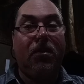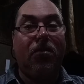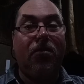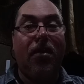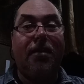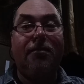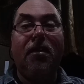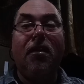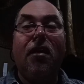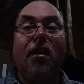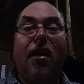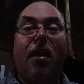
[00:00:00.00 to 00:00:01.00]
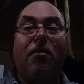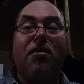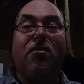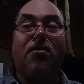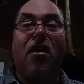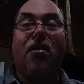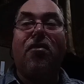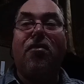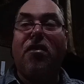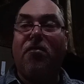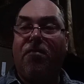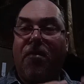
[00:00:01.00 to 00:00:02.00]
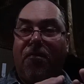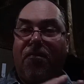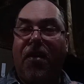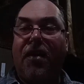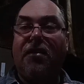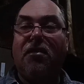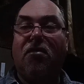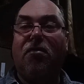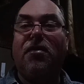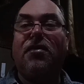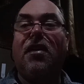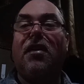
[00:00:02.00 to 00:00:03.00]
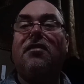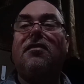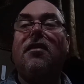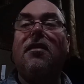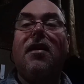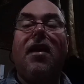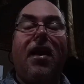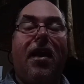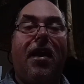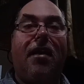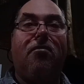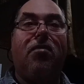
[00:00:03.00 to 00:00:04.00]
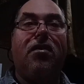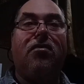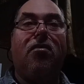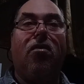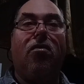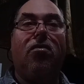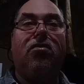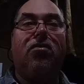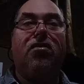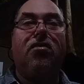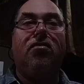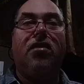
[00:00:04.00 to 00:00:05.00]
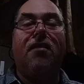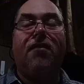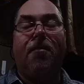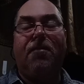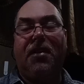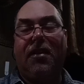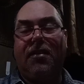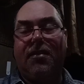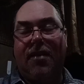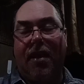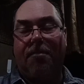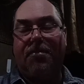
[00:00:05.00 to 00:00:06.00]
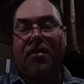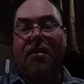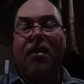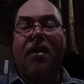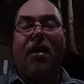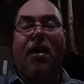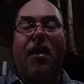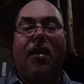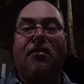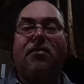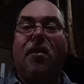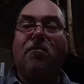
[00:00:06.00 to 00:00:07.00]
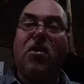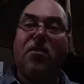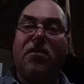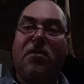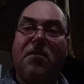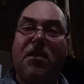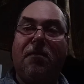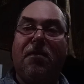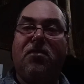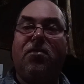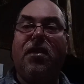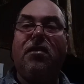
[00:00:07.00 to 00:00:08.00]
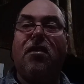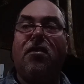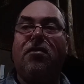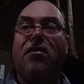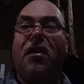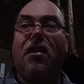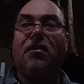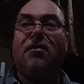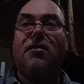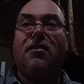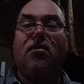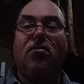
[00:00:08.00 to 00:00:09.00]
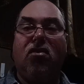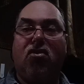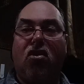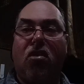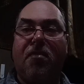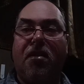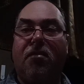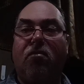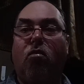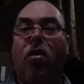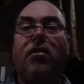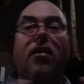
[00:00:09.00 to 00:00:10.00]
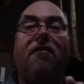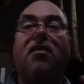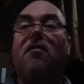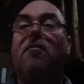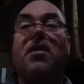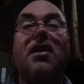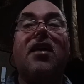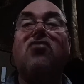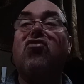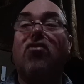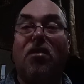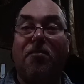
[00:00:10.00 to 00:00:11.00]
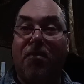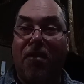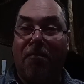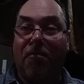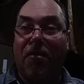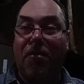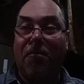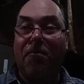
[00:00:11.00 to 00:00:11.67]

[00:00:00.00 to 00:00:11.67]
Right? And when you're younger, you fight and you resist. And when you're older, you give up and accept. And somewhere in the middle between those, it's you determine what level of BS you're going to put up with.